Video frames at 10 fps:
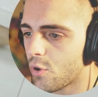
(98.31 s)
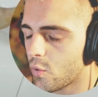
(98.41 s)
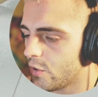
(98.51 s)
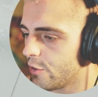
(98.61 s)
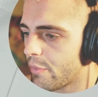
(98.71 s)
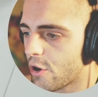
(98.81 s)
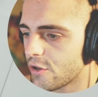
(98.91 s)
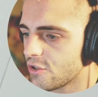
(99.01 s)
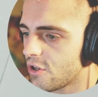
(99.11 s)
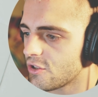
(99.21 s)
important when your
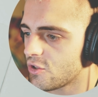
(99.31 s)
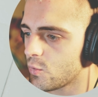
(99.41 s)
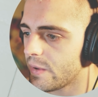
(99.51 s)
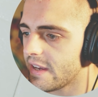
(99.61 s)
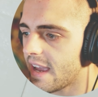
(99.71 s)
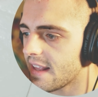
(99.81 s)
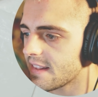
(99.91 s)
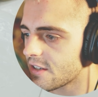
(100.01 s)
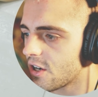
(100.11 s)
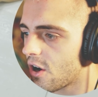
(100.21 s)
partner starts to
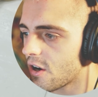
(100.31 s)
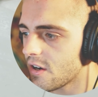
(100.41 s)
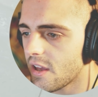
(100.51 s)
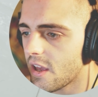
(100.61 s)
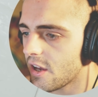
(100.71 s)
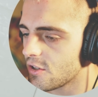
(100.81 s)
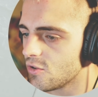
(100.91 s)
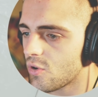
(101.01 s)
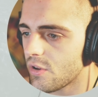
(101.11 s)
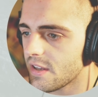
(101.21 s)
regain their guard,
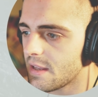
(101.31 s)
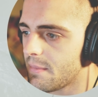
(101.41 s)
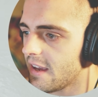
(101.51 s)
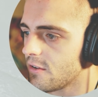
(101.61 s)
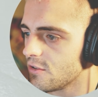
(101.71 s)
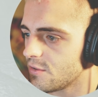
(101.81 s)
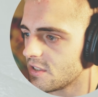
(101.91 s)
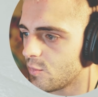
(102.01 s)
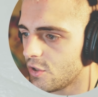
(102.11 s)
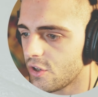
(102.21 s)
controlling them ankles,
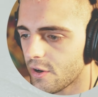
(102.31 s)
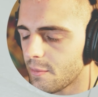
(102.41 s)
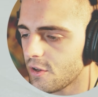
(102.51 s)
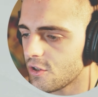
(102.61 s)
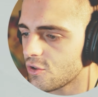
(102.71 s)
because when you're able to